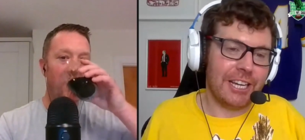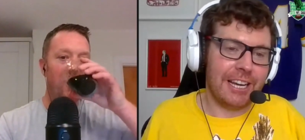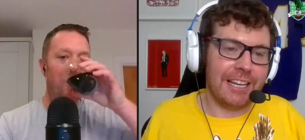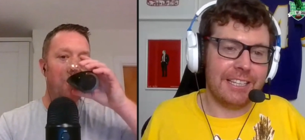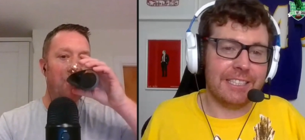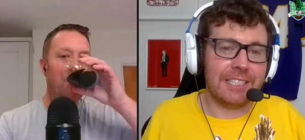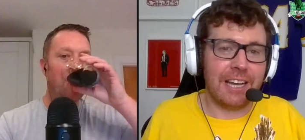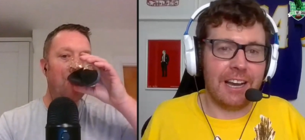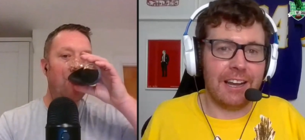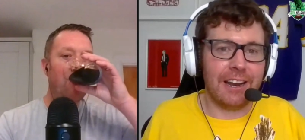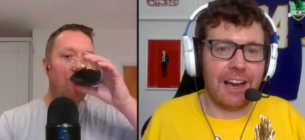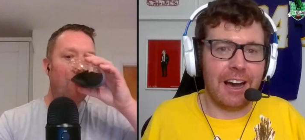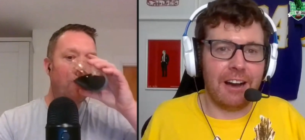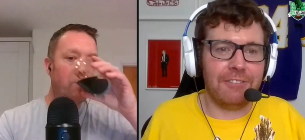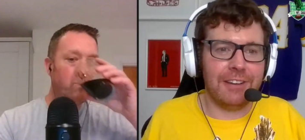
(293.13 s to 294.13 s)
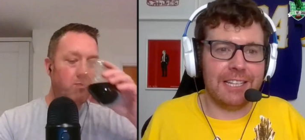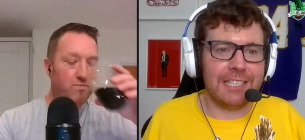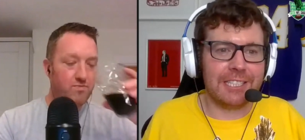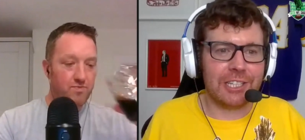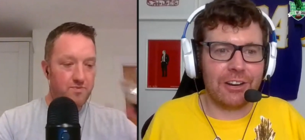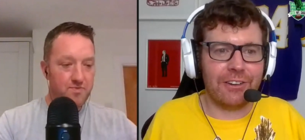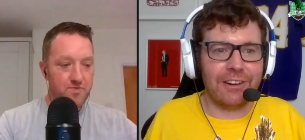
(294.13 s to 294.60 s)
Speaker 1: Giants on
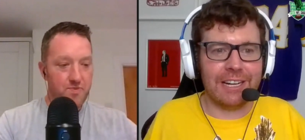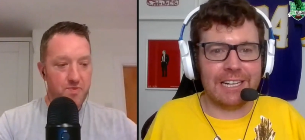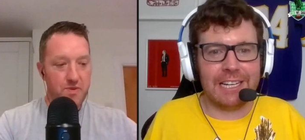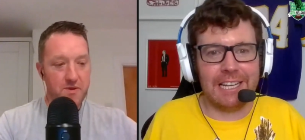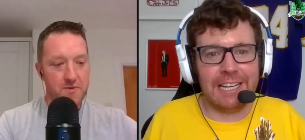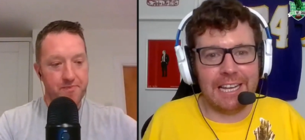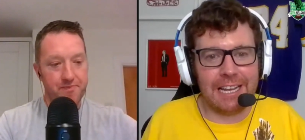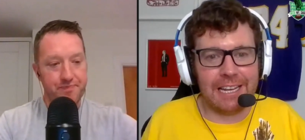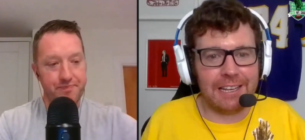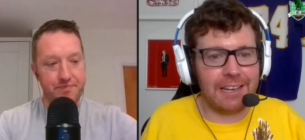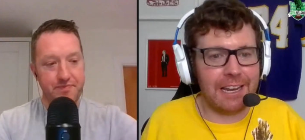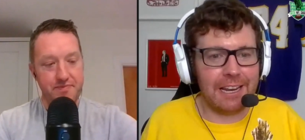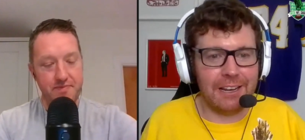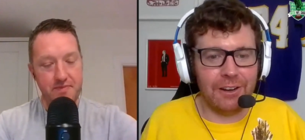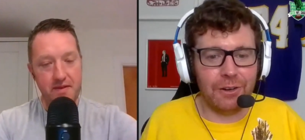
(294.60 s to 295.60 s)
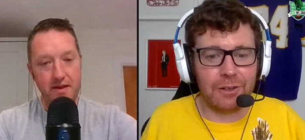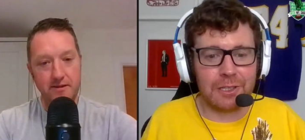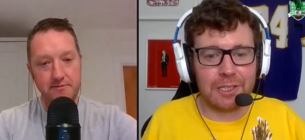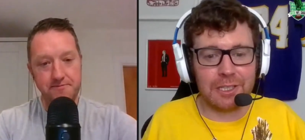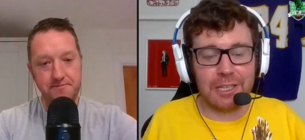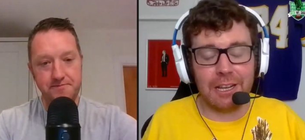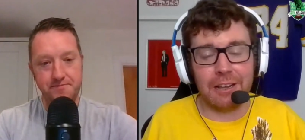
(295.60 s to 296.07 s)
offense currently. It it
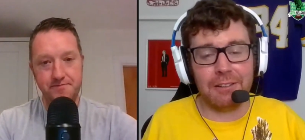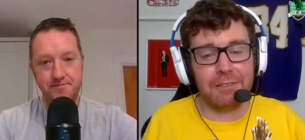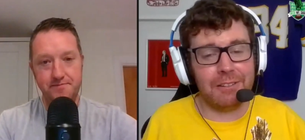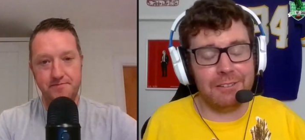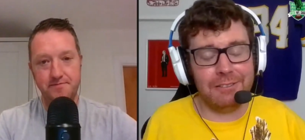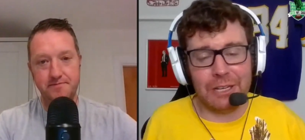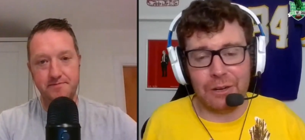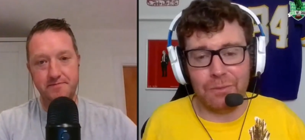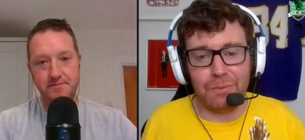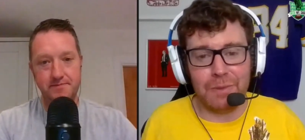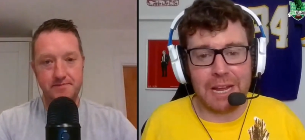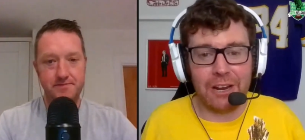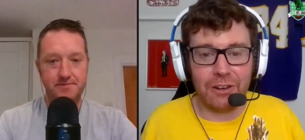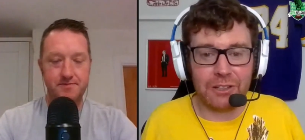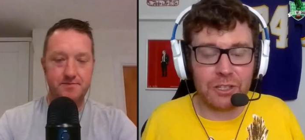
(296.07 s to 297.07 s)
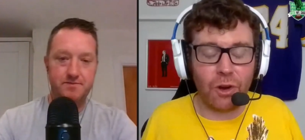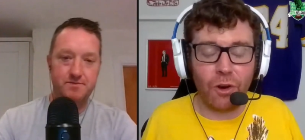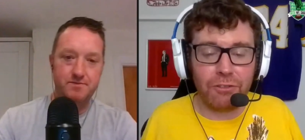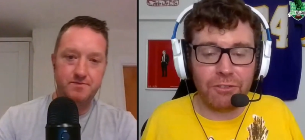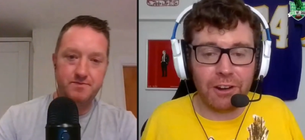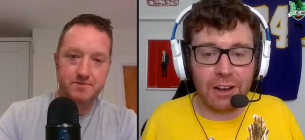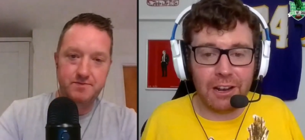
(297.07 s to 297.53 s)
looks uh, you know it looks
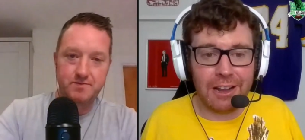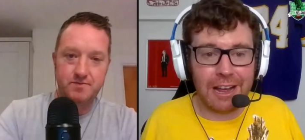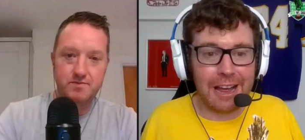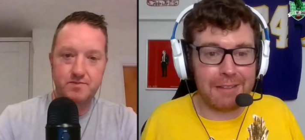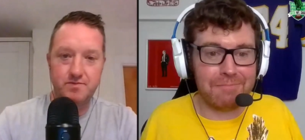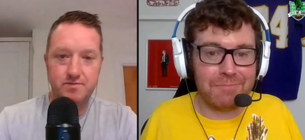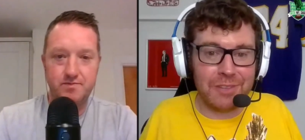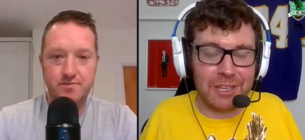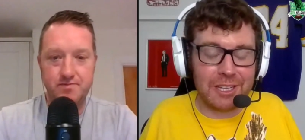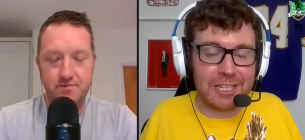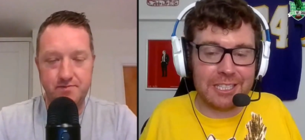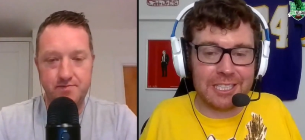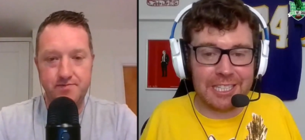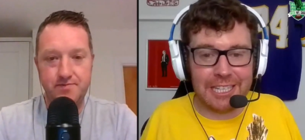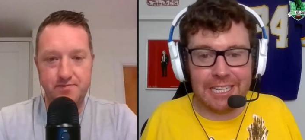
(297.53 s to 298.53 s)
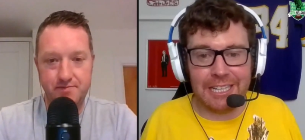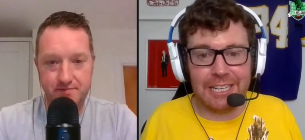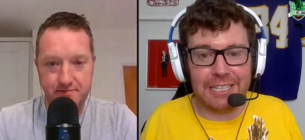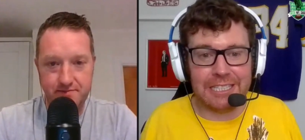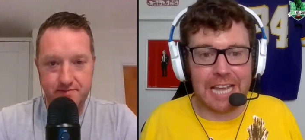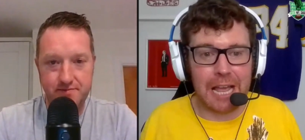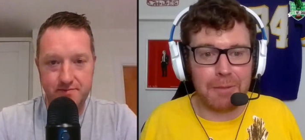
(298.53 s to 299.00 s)
awful. Um, you can
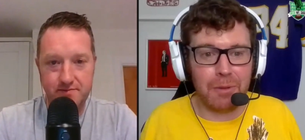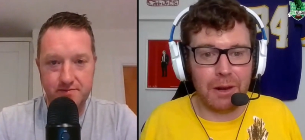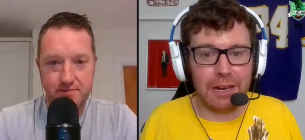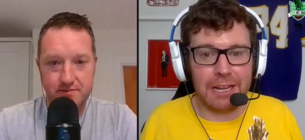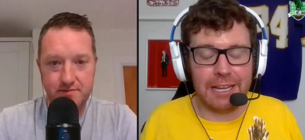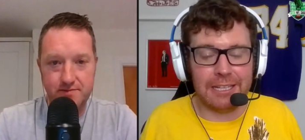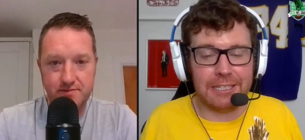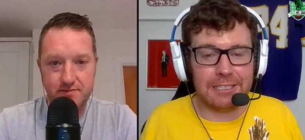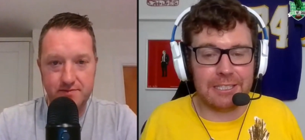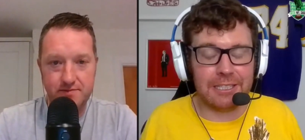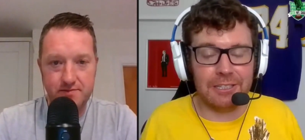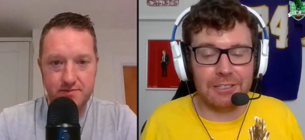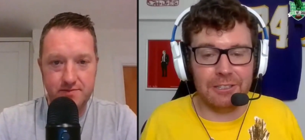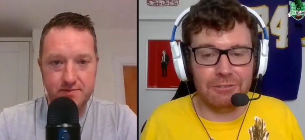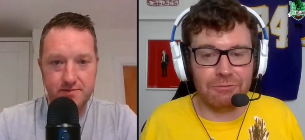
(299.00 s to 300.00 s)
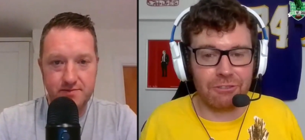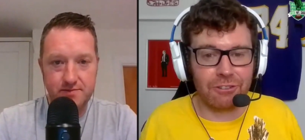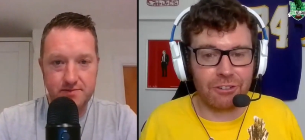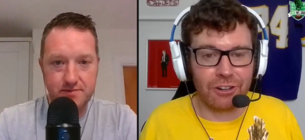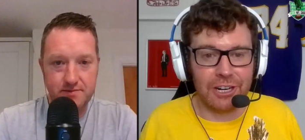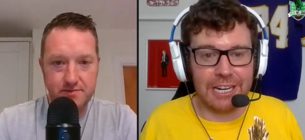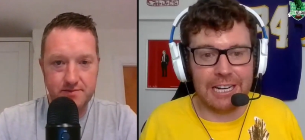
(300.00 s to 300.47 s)
see Daboll is
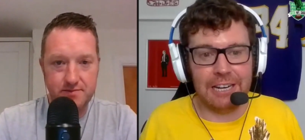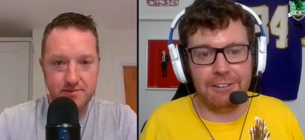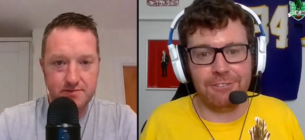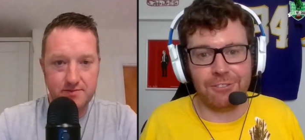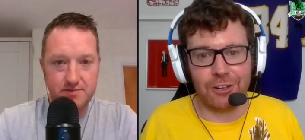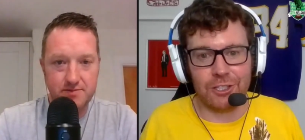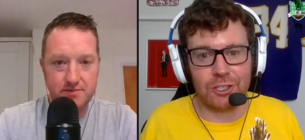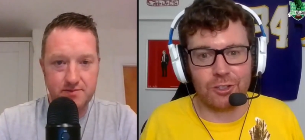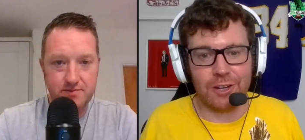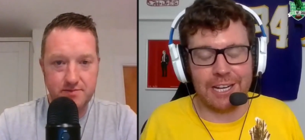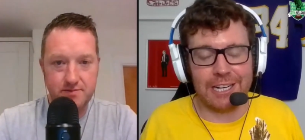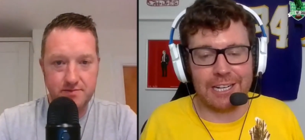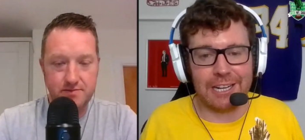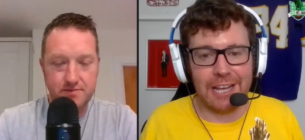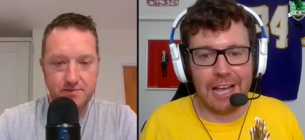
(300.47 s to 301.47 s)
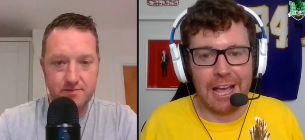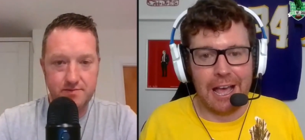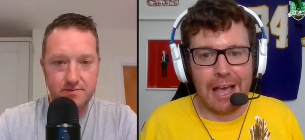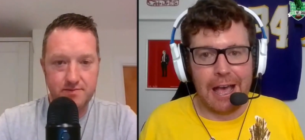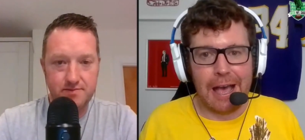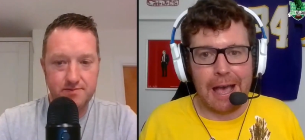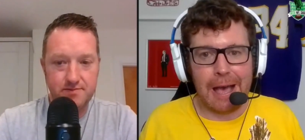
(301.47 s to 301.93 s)
really frustrated.
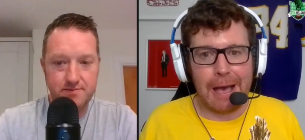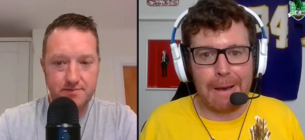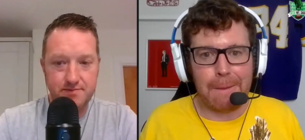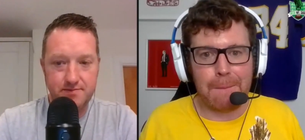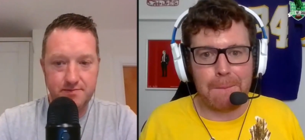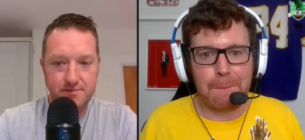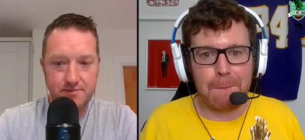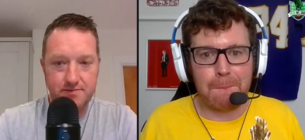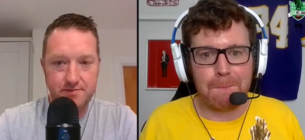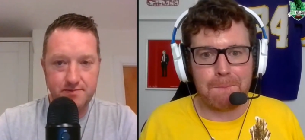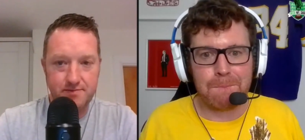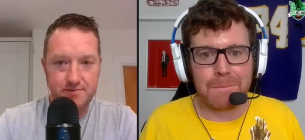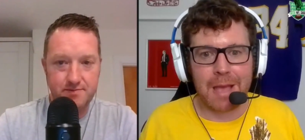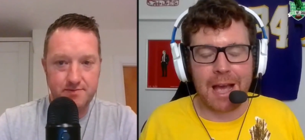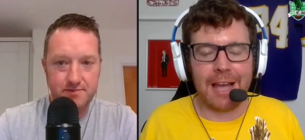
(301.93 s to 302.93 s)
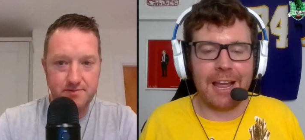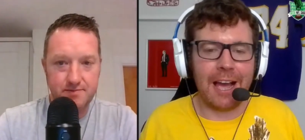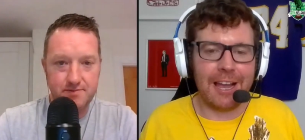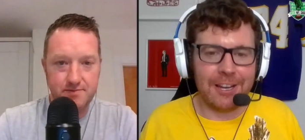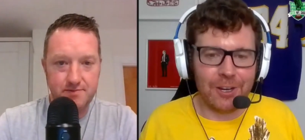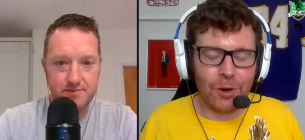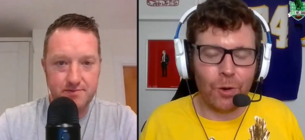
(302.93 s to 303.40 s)
Um, I
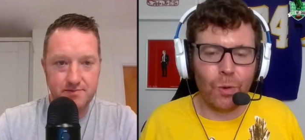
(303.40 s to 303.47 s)
I